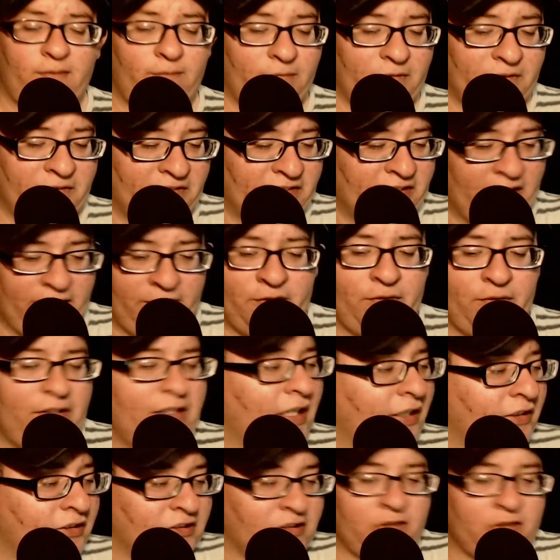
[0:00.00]
instead of doing
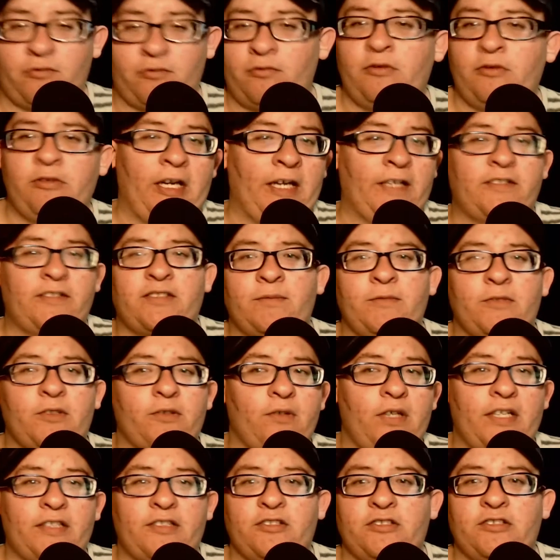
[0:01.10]
that, just get some
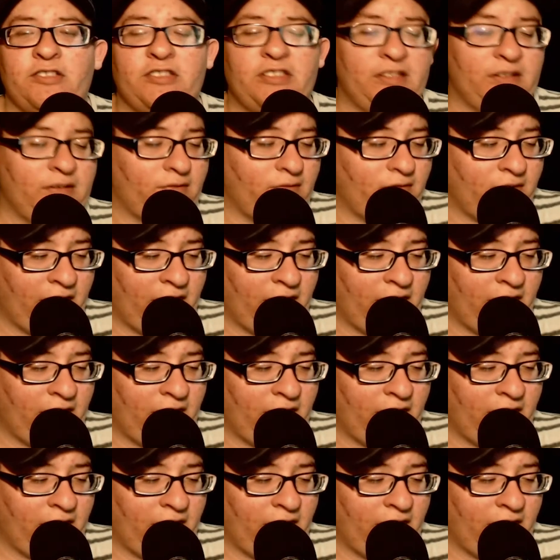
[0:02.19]
directors and